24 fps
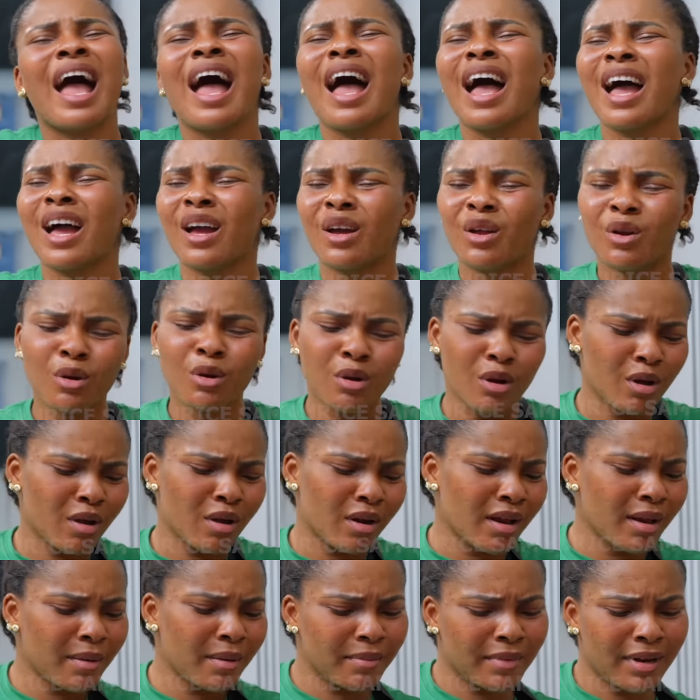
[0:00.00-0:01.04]
I know your
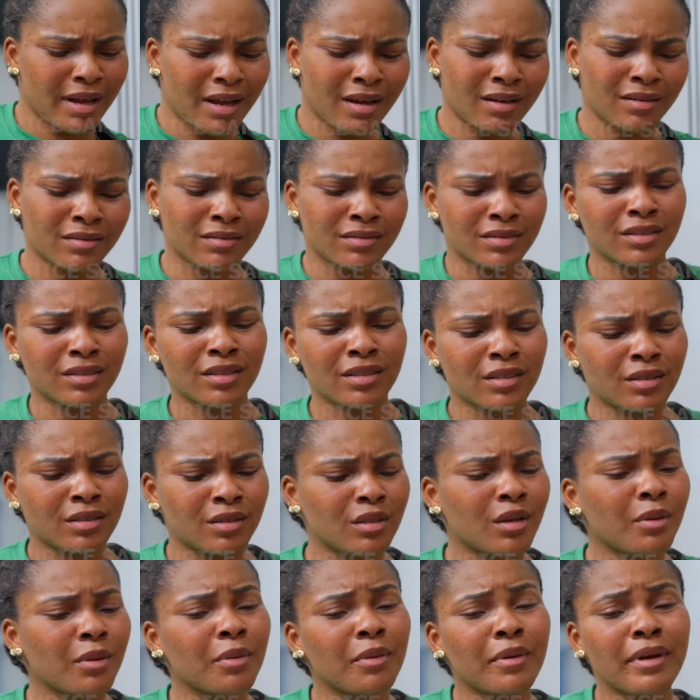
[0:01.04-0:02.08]
name now.
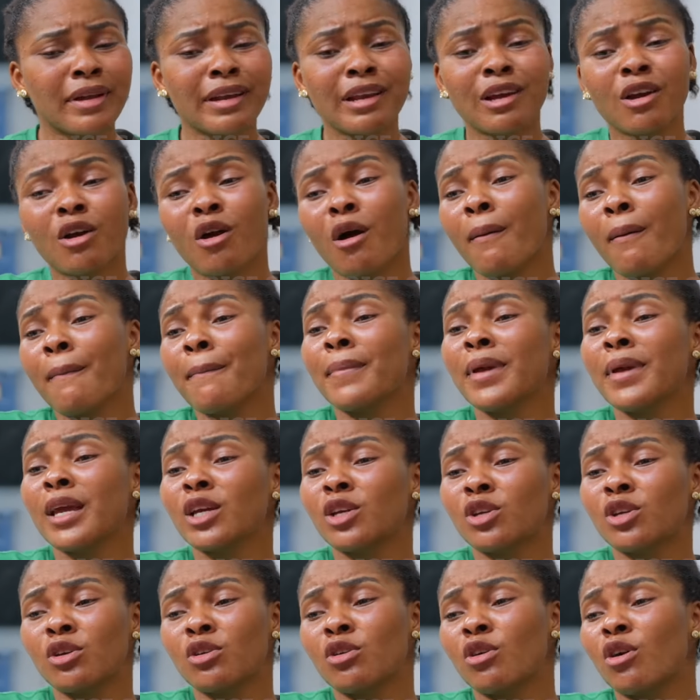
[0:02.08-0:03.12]
No, we didn't come
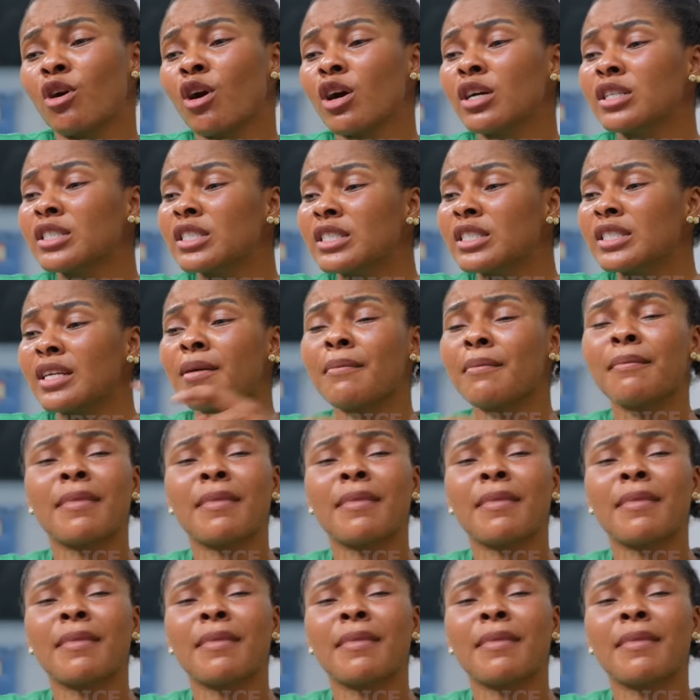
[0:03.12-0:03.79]
make you. Can't say